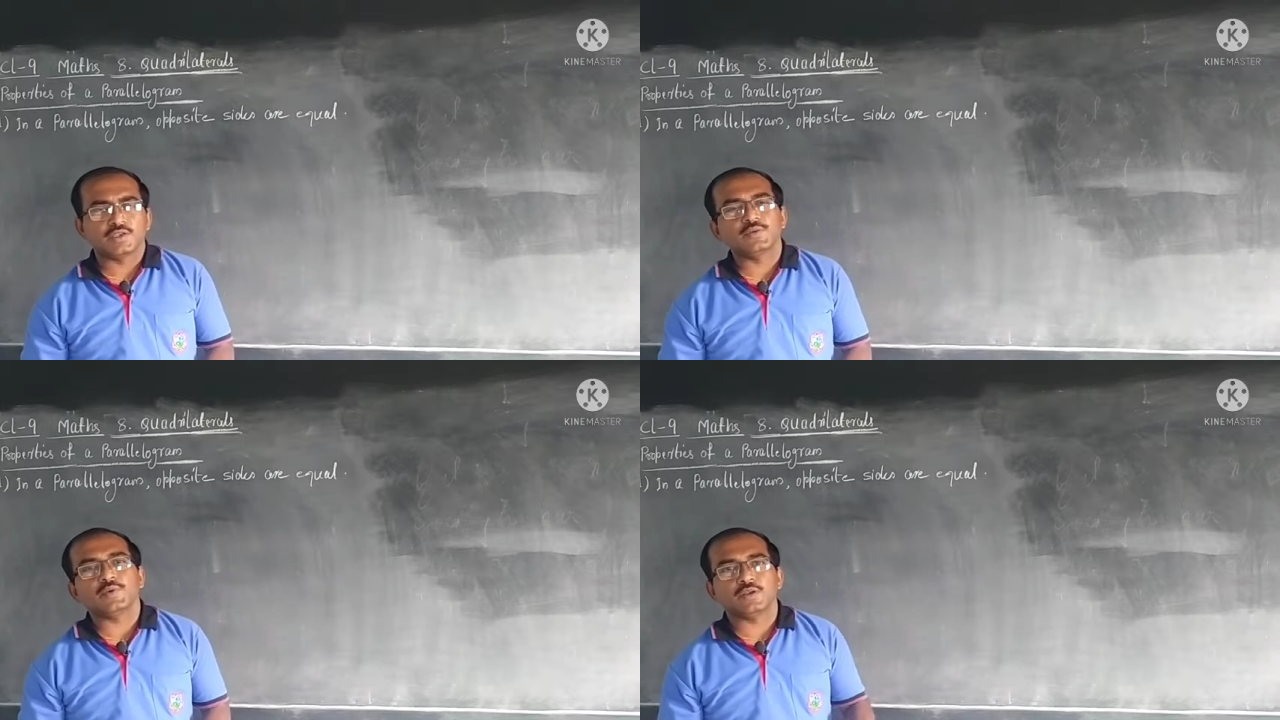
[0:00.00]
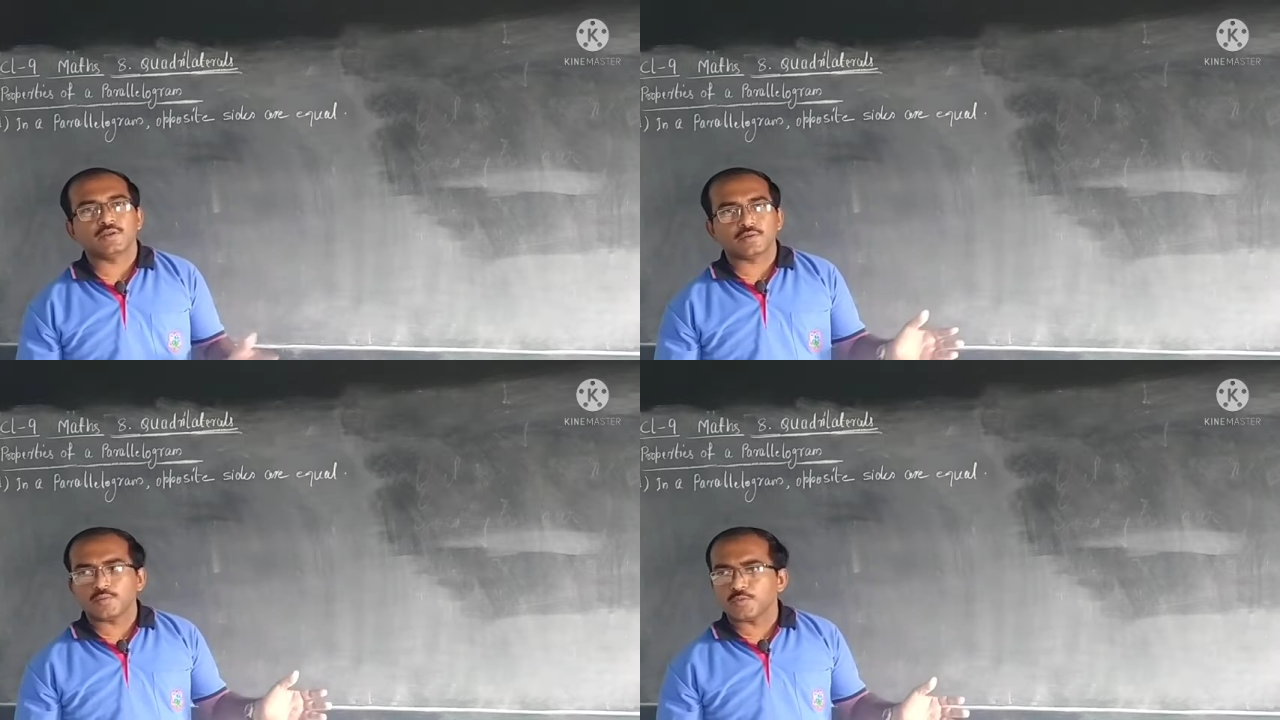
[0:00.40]

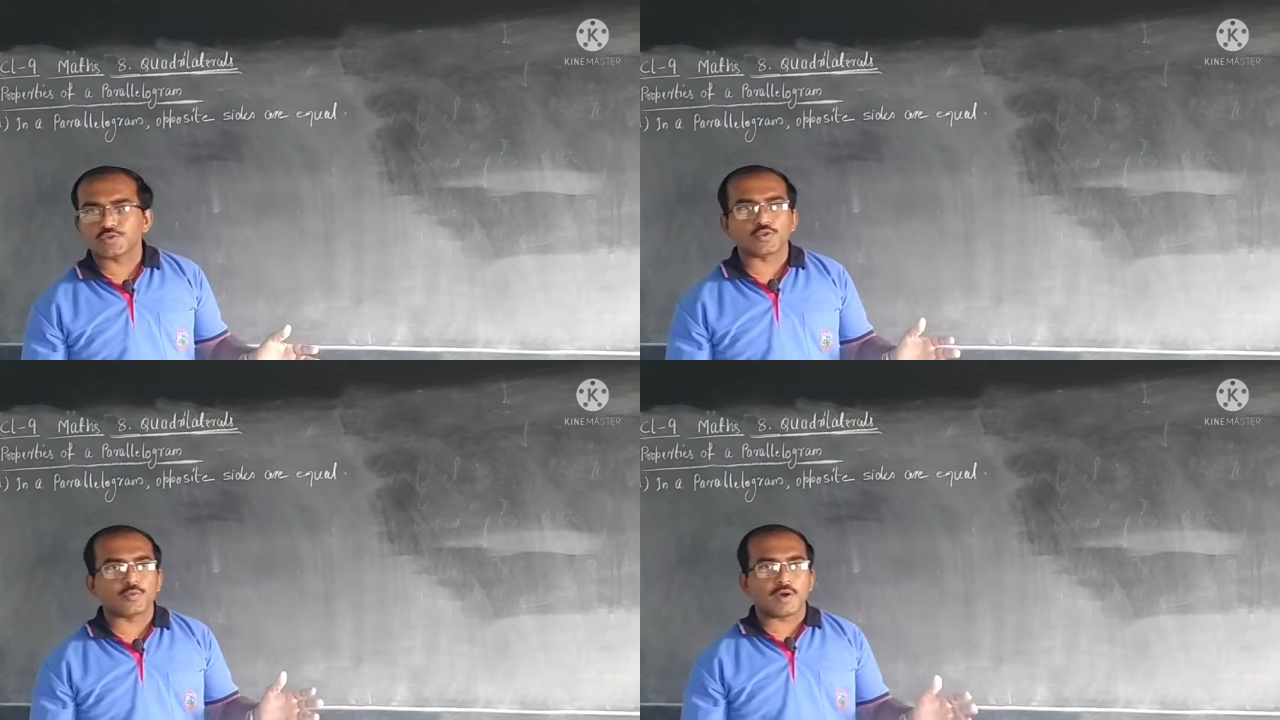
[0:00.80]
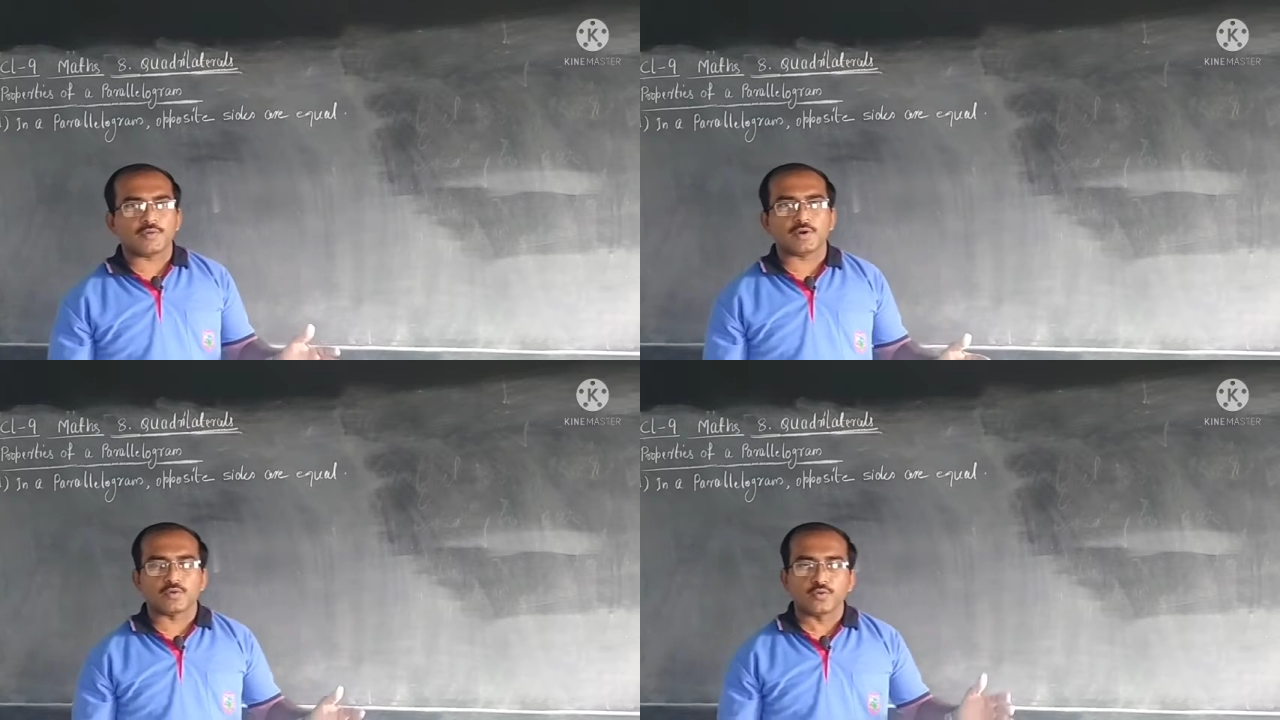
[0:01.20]
even most of
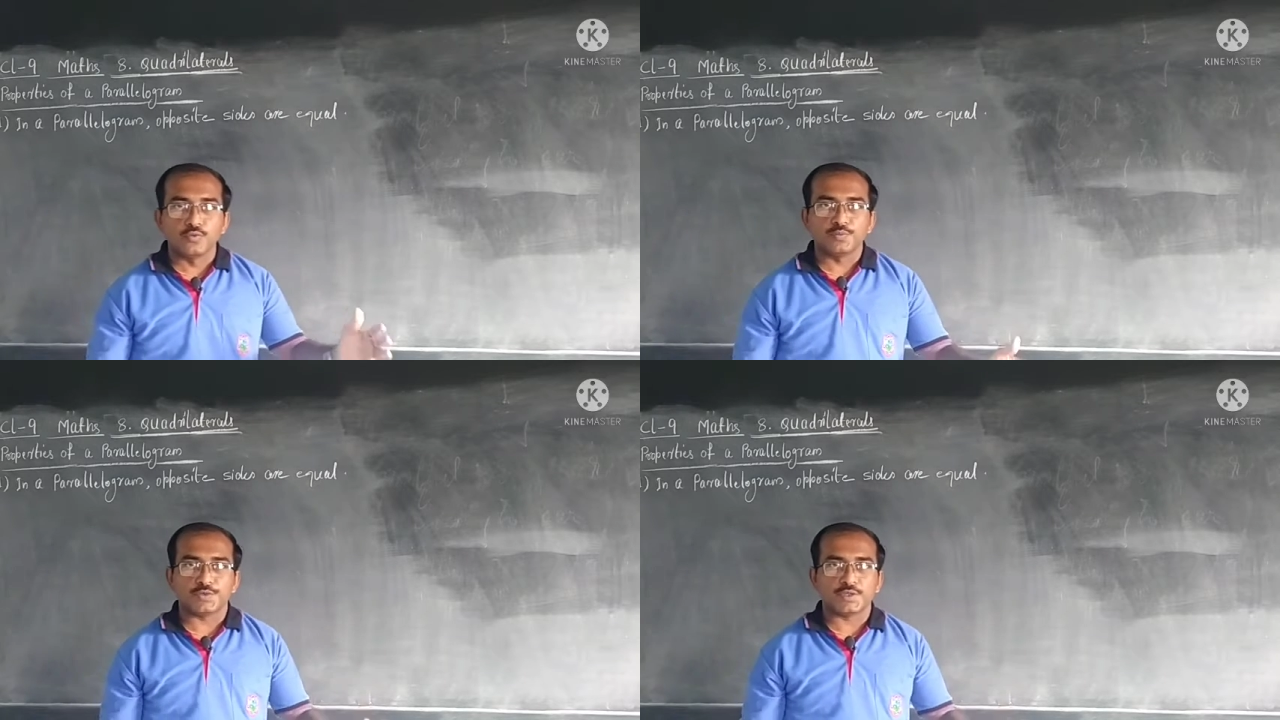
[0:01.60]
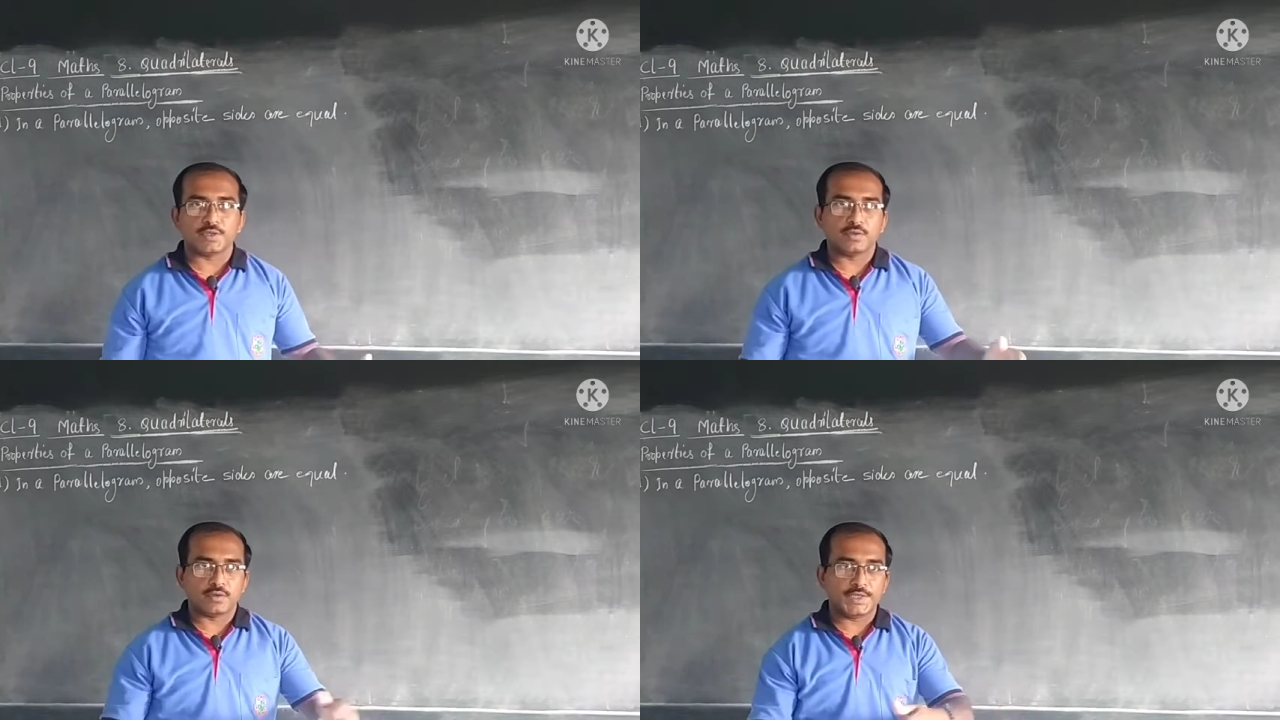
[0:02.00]
our rooms
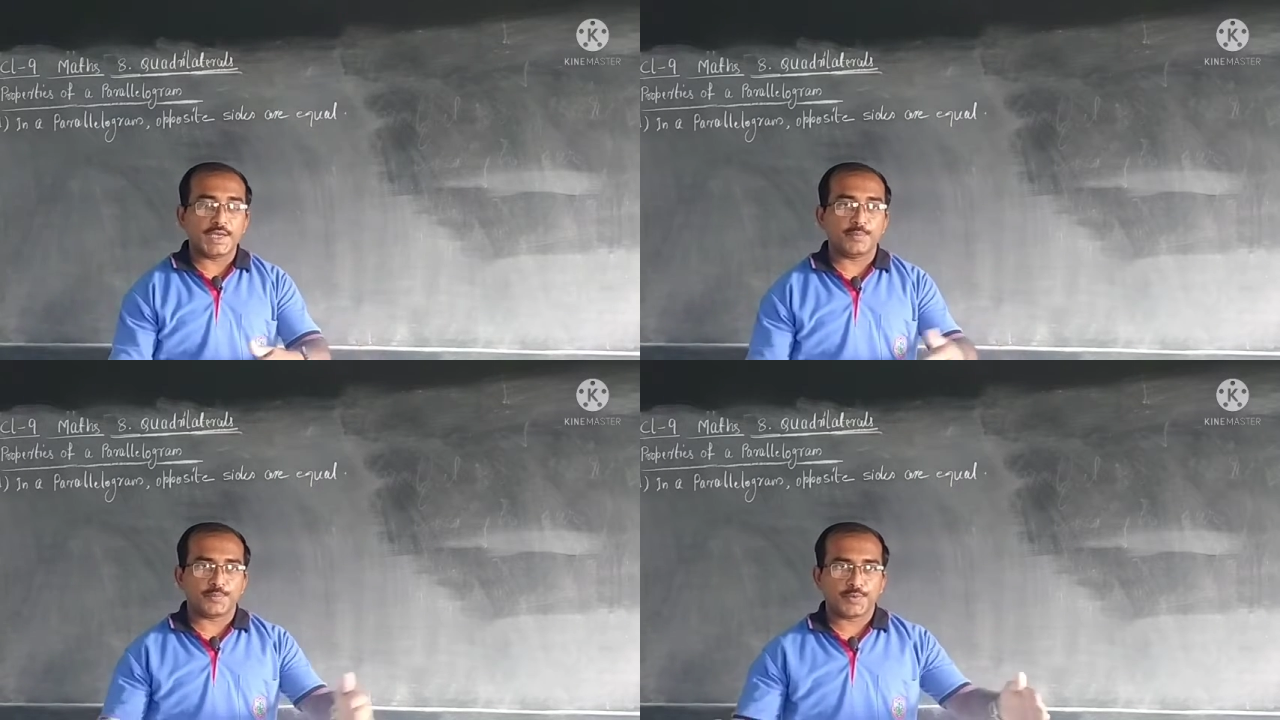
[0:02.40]
shape,